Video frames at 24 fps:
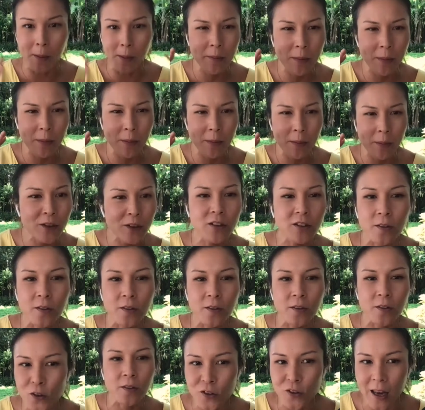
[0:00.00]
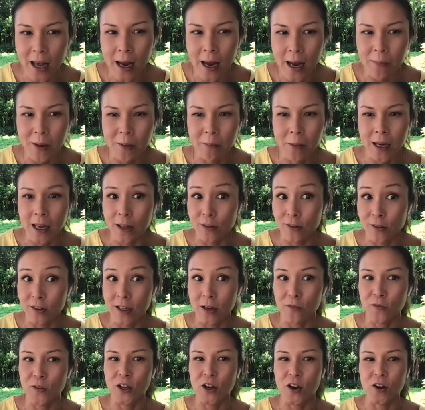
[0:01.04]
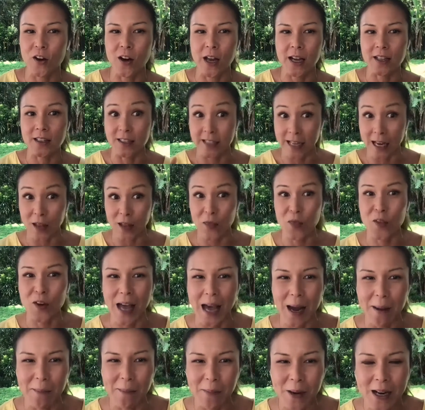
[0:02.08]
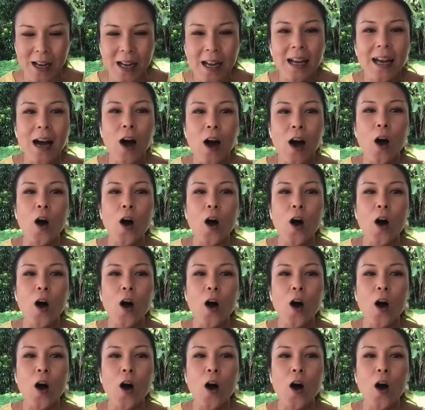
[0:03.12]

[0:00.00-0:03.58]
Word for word: my mind. Maybe it's not the first lap, but it's definitely on like the tenth lap.